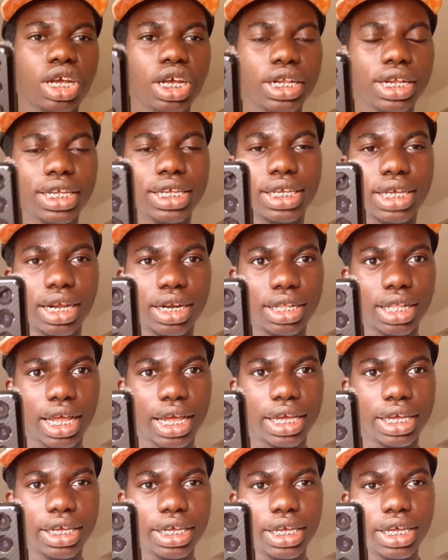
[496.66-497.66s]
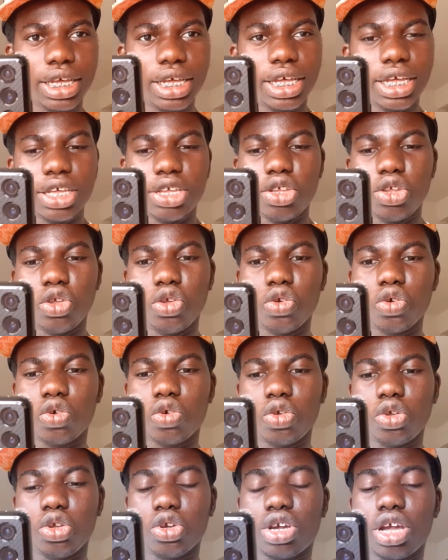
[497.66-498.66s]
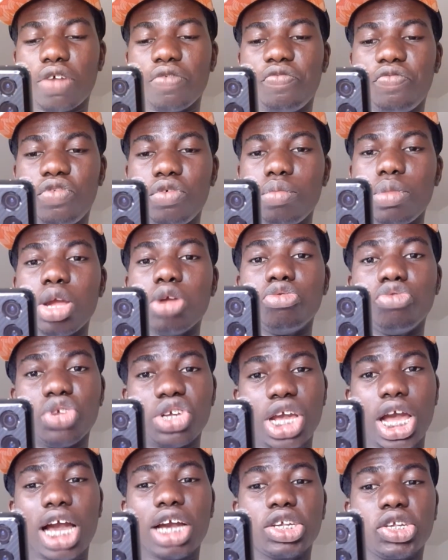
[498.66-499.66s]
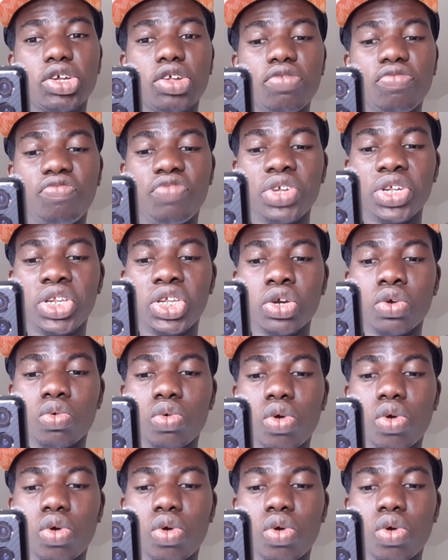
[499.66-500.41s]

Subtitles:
of like you can film a reaction video on your